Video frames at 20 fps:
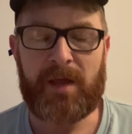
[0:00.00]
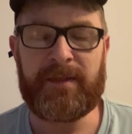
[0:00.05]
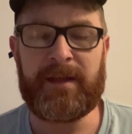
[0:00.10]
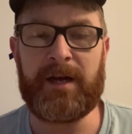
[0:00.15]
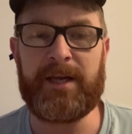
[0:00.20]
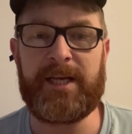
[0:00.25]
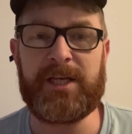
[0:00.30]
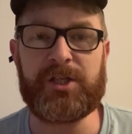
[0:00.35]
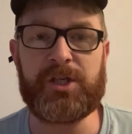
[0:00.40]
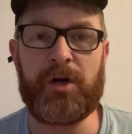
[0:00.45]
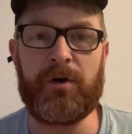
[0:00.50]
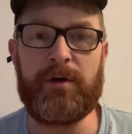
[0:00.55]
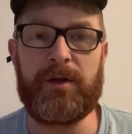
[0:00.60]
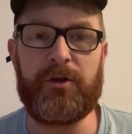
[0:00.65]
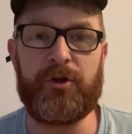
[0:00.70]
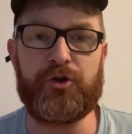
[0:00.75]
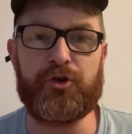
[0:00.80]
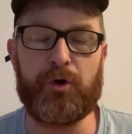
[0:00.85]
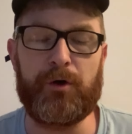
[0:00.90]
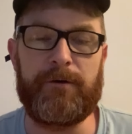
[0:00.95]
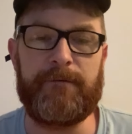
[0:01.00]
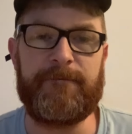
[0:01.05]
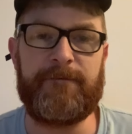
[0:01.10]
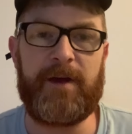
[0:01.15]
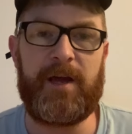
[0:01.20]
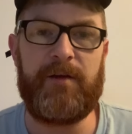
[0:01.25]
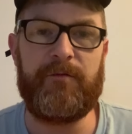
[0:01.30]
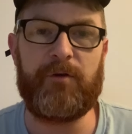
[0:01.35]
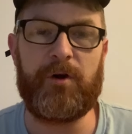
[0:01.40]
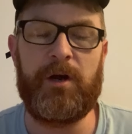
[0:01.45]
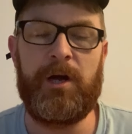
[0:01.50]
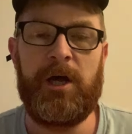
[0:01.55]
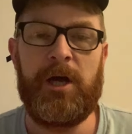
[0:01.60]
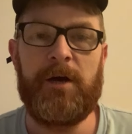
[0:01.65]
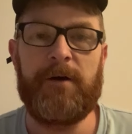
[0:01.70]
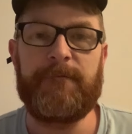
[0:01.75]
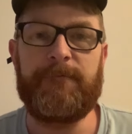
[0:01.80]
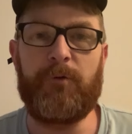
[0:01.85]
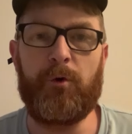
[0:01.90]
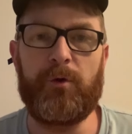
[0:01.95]
Now, he is currently the joint favourite
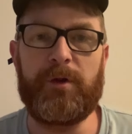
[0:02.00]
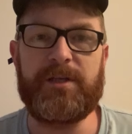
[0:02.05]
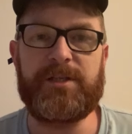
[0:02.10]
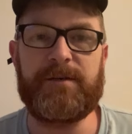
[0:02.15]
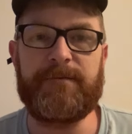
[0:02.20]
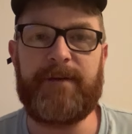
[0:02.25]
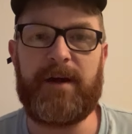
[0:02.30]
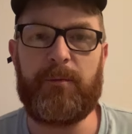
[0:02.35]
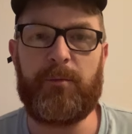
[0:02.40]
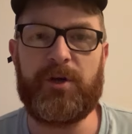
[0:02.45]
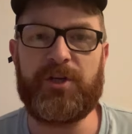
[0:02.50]
for this event,